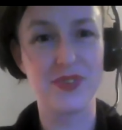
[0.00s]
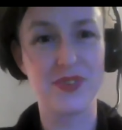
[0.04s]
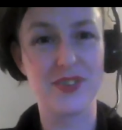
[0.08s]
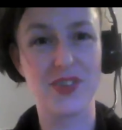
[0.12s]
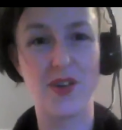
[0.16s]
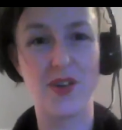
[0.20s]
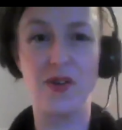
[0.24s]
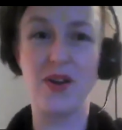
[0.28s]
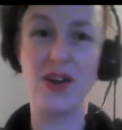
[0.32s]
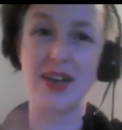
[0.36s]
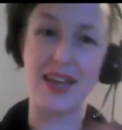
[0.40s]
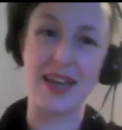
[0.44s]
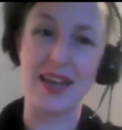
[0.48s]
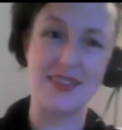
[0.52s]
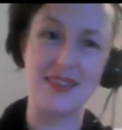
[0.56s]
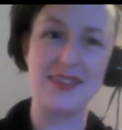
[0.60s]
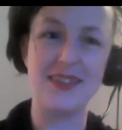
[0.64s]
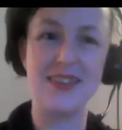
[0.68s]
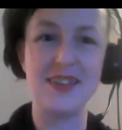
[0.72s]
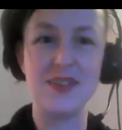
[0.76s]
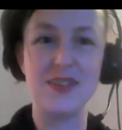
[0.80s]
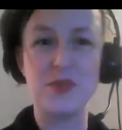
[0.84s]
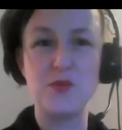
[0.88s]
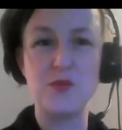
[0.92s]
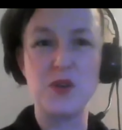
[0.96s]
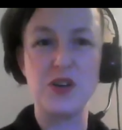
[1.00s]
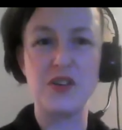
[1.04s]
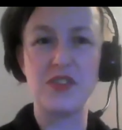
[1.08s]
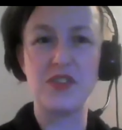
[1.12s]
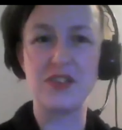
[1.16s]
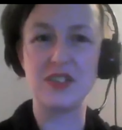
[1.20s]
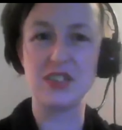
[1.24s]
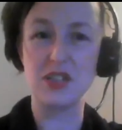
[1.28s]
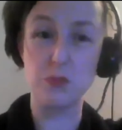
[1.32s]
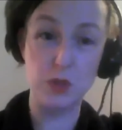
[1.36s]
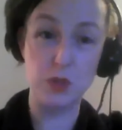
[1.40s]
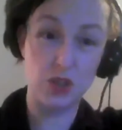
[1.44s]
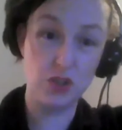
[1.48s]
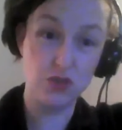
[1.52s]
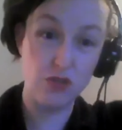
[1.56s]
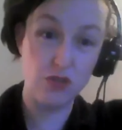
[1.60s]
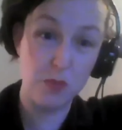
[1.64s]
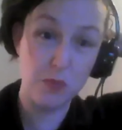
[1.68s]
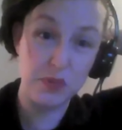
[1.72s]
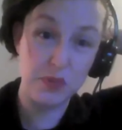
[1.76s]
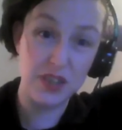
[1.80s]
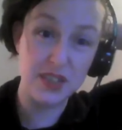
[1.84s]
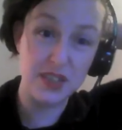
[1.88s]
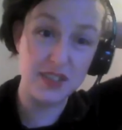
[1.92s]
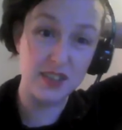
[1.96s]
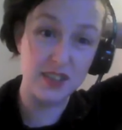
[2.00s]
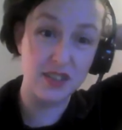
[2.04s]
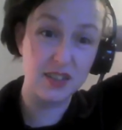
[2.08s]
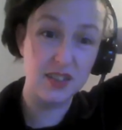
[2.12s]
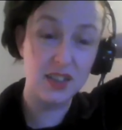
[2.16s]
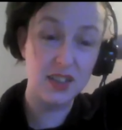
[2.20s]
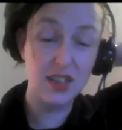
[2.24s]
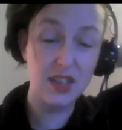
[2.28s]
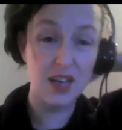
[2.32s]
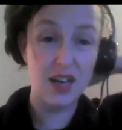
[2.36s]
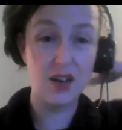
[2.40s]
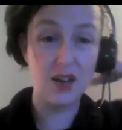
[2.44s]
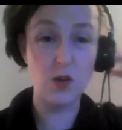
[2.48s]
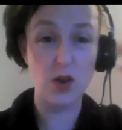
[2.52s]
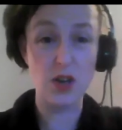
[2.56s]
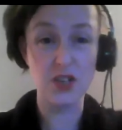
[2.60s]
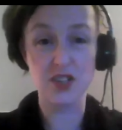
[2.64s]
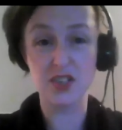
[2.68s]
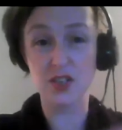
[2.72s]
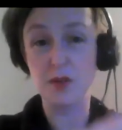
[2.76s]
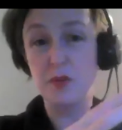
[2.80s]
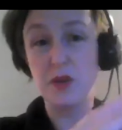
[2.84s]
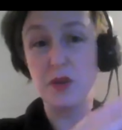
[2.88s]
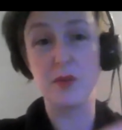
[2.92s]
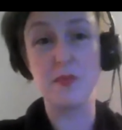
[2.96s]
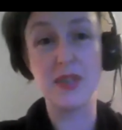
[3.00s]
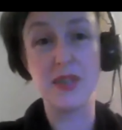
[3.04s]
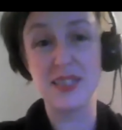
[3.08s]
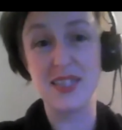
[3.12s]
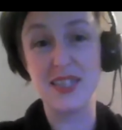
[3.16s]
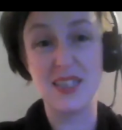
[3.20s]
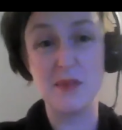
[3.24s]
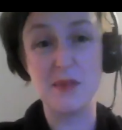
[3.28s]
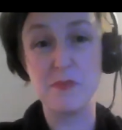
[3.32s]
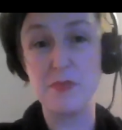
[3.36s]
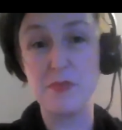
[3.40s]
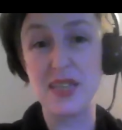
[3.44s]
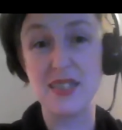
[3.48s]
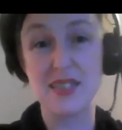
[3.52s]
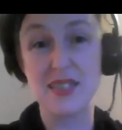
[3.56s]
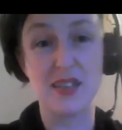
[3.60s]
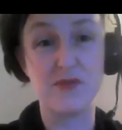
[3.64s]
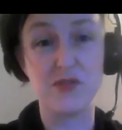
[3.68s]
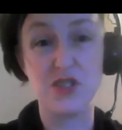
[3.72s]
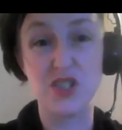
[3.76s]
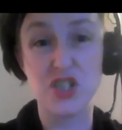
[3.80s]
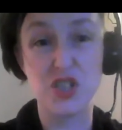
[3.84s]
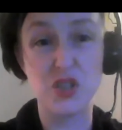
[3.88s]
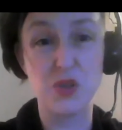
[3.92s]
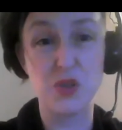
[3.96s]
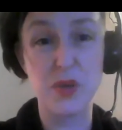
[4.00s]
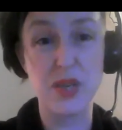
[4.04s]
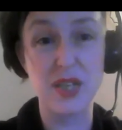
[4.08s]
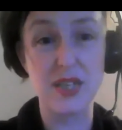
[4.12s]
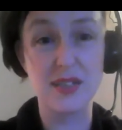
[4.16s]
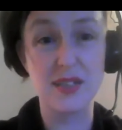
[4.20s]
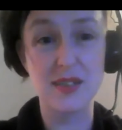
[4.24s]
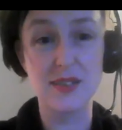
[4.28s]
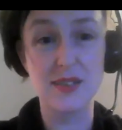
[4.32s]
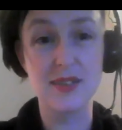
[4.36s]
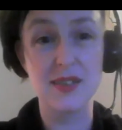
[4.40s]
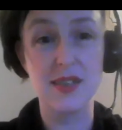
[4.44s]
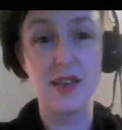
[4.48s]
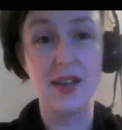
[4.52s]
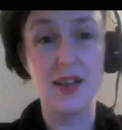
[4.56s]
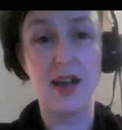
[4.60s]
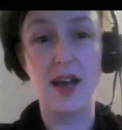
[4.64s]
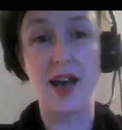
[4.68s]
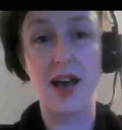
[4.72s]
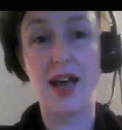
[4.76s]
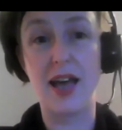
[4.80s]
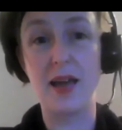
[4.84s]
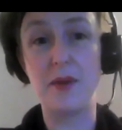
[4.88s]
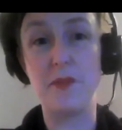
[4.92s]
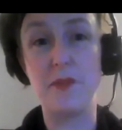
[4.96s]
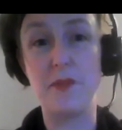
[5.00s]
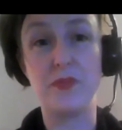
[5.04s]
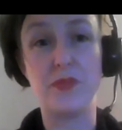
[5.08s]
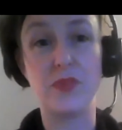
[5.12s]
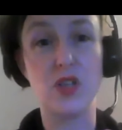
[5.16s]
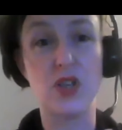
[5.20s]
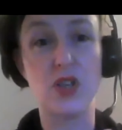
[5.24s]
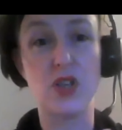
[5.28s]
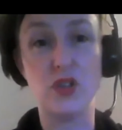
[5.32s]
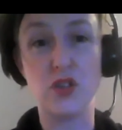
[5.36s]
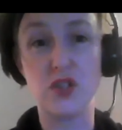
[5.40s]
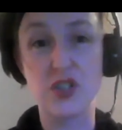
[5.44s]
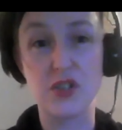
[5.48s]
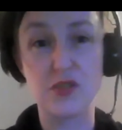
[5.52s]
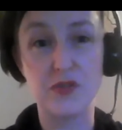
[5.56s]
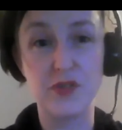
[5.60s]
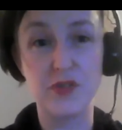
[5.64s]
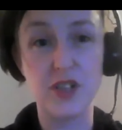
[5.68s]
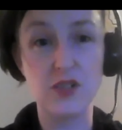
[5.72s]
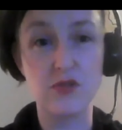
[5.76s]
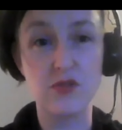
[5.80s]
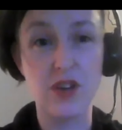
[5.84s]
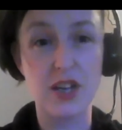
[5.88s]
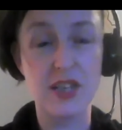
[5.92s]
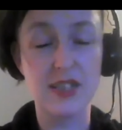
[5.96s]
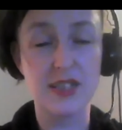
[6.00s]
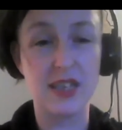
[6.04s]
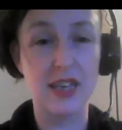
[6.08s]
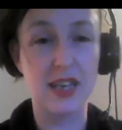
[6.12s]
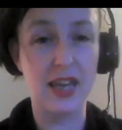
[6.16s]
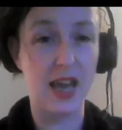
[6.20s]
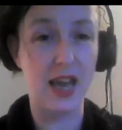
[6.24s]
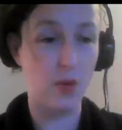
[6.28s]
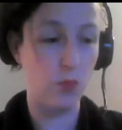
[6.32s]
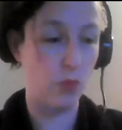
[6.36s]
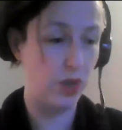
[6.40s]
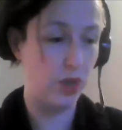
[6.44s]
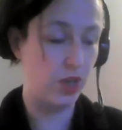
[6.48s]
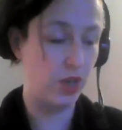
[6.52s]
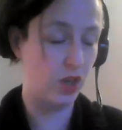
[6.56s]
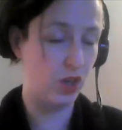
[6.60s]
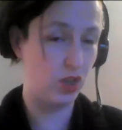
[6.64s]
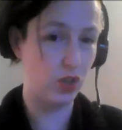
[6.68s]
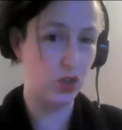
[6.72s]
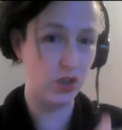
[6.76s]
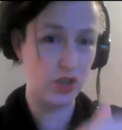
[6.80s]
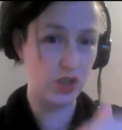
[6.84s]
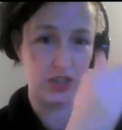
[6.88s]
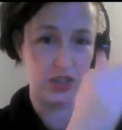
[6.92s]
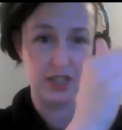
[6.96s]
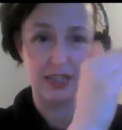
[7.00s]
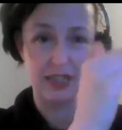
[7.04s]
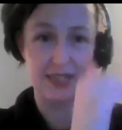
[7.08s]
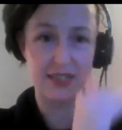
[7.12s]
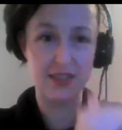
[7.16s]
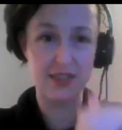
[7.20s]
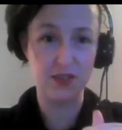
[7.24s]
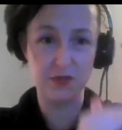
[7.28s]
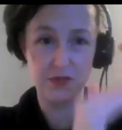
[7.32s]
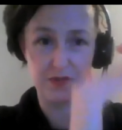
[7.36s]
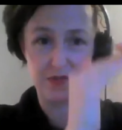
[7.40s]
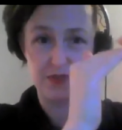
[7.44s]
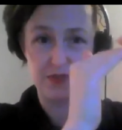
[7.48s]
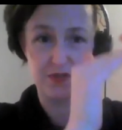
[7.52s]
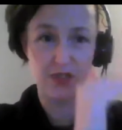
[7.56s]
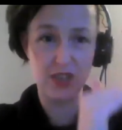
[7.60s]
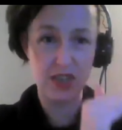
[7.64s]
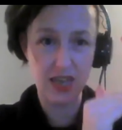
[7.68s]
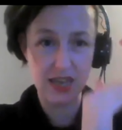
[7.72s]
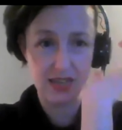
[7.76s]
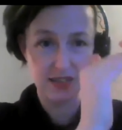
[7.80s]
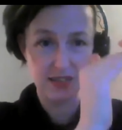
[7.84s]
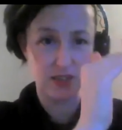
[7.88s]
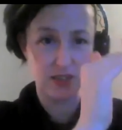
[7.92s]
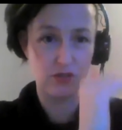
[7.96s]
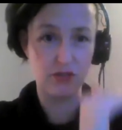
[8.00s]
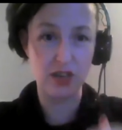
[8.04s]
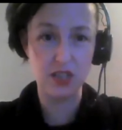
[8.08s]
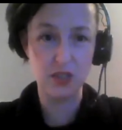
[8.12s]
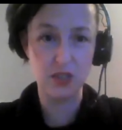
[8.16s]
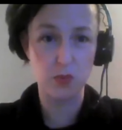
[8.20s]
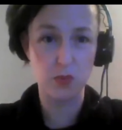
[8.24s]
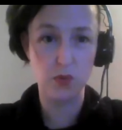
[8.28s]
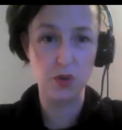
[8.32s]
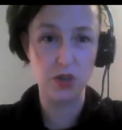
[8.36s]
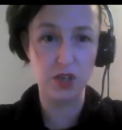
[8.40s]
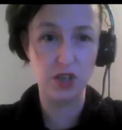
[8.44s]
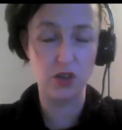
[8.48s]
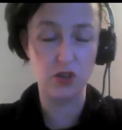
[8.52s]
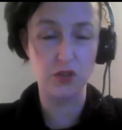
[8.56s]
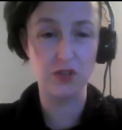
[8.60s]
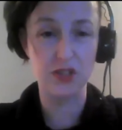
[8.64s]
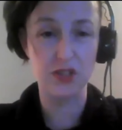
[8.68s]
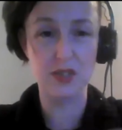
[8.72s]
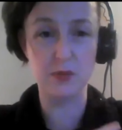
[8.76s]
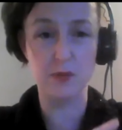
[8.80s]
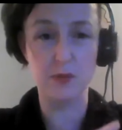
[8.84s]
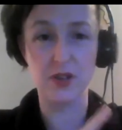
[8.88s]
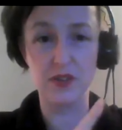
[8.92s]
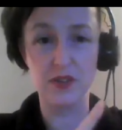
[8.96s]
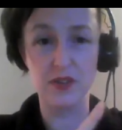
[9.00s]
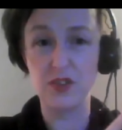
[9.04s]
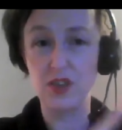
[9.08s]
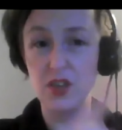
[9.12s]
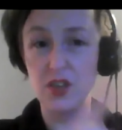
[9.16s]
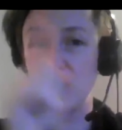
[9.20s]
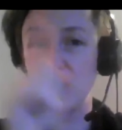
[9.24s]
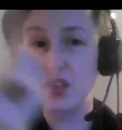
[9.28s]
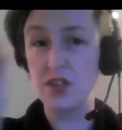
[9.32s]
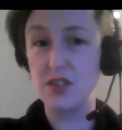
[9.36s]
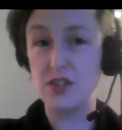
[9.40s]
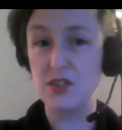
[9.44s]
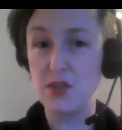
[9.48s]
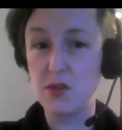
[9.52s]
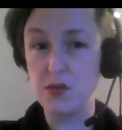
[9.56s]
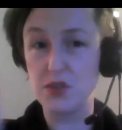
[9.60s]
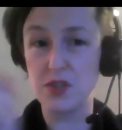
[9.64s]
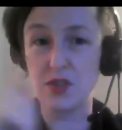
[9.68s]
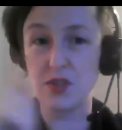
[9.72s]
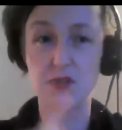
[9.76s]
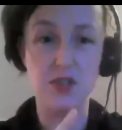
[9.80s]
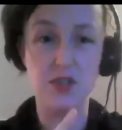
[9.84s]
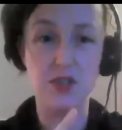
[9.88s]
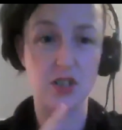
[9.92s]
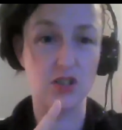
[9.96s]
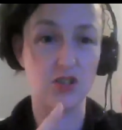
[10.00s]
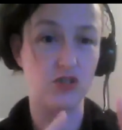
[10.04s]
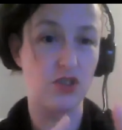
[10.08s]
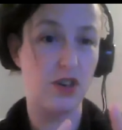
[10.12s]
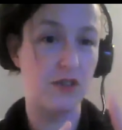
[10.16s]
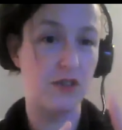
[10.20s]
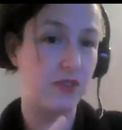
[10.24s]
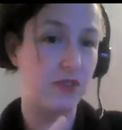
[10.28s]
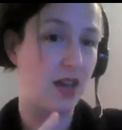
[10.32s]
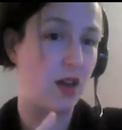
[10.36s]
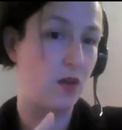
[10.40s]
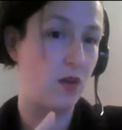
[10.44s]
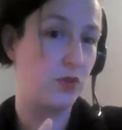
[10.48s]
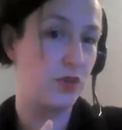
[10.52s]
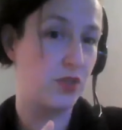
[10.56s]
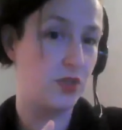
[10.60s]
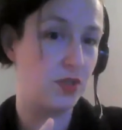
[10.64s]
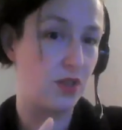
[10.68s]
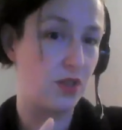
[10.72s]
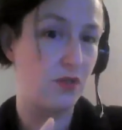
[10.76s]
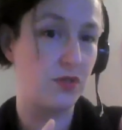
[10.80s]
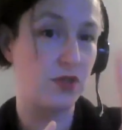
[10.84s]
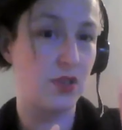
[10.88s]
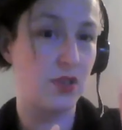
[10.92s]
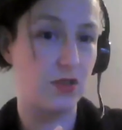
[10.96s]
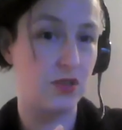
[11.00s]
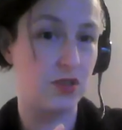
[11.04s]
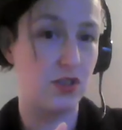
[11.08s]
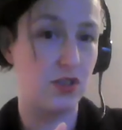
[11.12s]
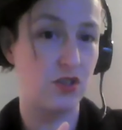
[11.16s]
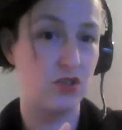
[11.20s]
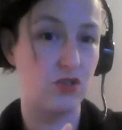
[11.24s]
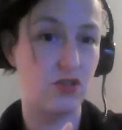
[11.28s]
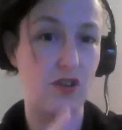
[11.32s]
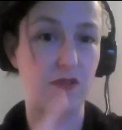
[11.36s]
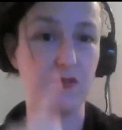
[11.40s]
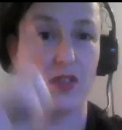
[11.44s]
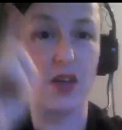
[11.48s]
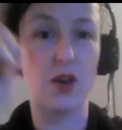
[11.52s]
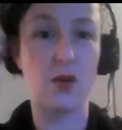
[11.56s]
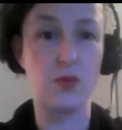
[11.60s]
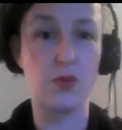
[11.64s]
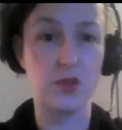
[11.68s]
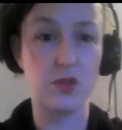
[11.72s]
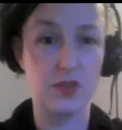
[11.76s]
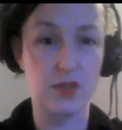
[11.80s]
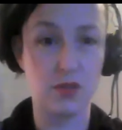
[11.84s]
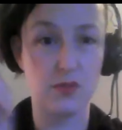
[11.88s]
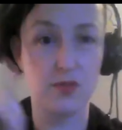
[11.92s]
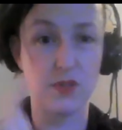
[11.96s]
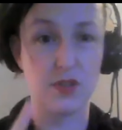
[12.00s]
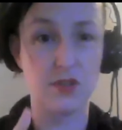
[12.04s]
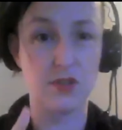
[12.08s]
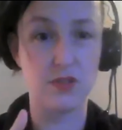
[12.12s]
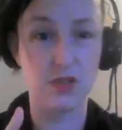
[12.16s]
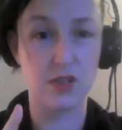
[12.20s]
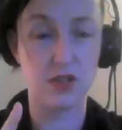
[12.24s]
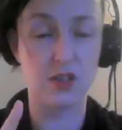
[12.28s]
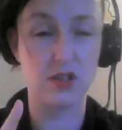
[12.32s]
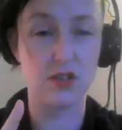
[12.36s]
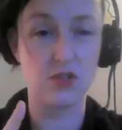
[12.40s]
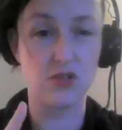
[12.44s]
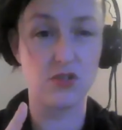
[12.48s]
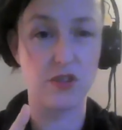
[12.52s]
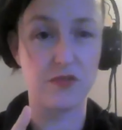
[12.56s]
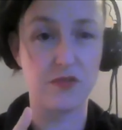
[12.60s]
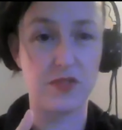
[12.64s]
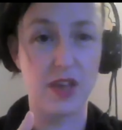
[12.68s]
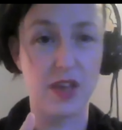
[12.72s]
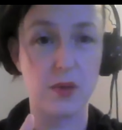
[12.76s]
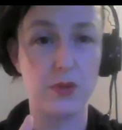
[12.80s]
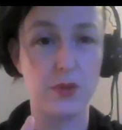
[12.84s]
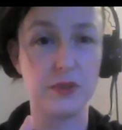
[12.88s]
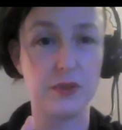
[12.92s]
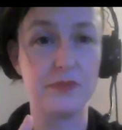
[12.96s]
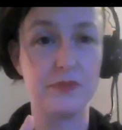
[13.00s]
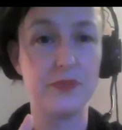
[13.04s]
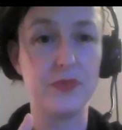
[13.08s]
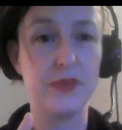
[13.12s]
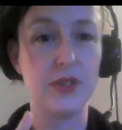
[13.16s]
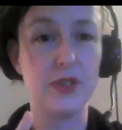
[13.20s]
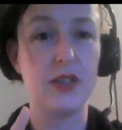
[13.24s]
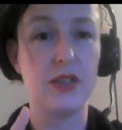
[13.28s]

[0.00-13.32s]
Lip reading: So again, the work they've done with Shrub, there's a subcommittee that meets every 2 weeks that looks at fundraising, and we look at the list of, here's the grants we're working on this month. So-and-so is going to draft that one, so-and-so is going to draft that one, so-and-so is going to draft that one.